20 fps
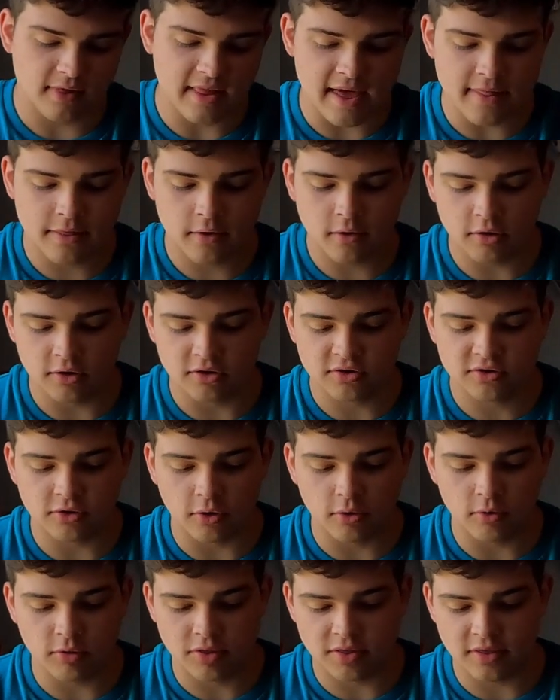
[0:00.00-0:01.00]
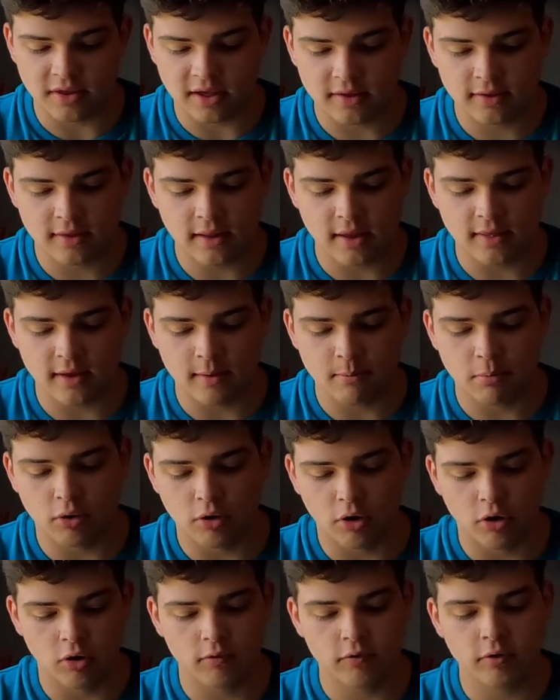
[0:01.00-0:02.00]
leather is so thin that they
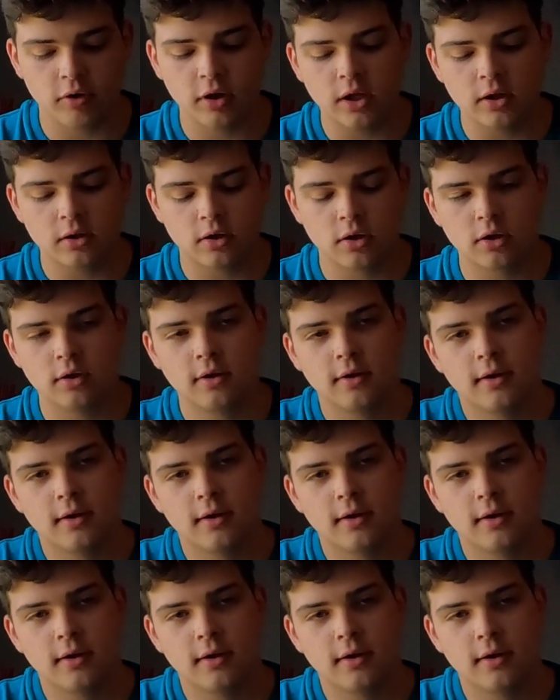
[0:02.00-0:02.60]
put over it